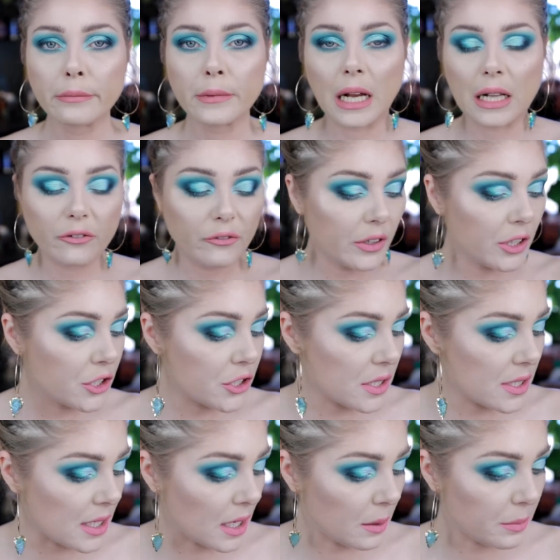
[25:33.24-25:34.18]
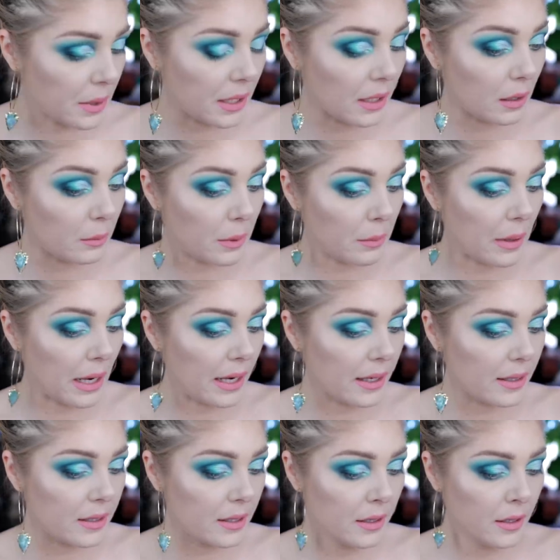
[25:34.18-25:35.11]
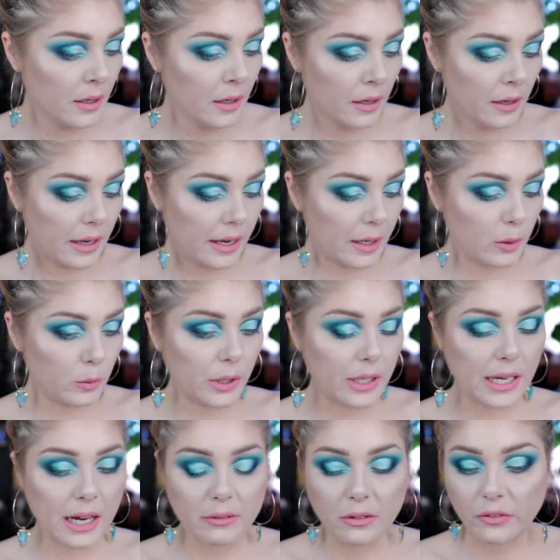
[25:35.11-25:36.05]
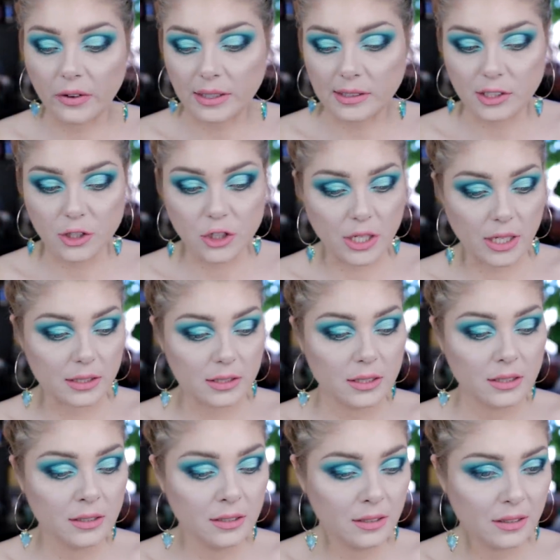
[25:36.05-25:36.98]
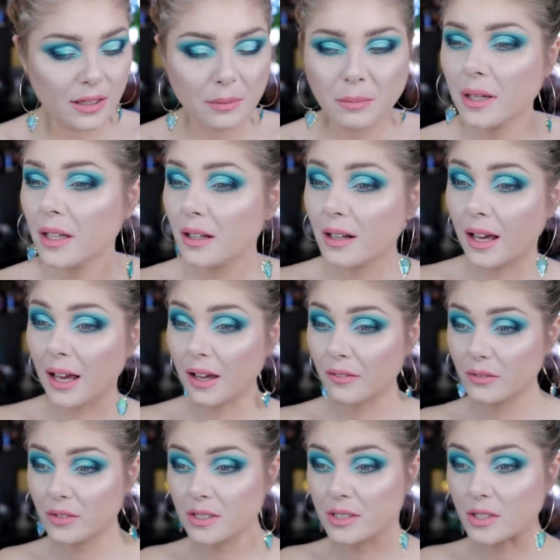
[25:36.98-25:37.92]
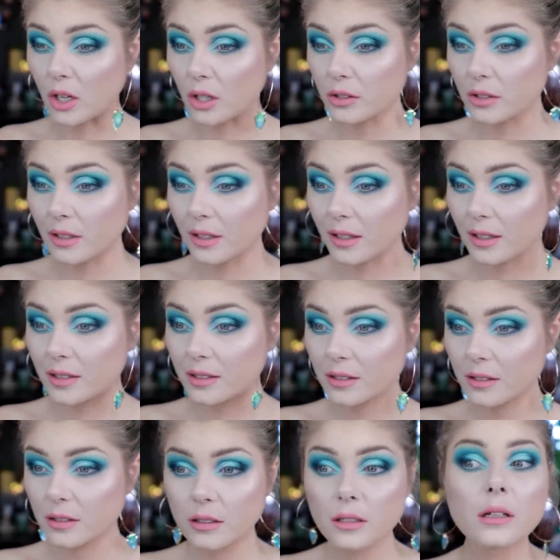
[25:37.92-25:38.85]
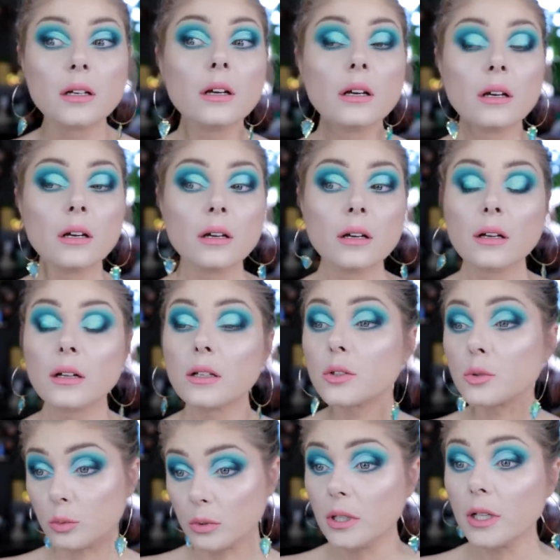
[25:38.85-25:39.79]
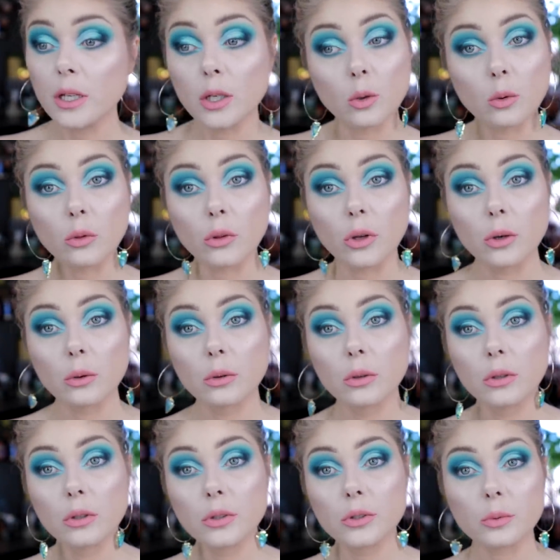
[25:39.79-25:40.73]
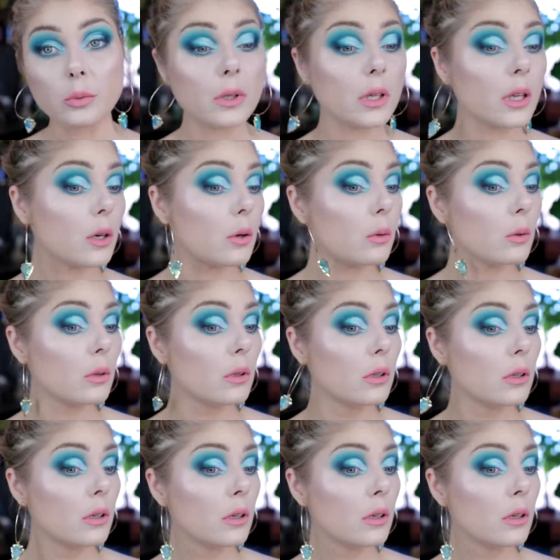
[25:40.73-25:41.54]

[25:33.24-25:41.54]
I'll finish this up, and I'll be back, and we can have a final chat. Am I gonna have this on tonight? It's really cool though. It's really cool.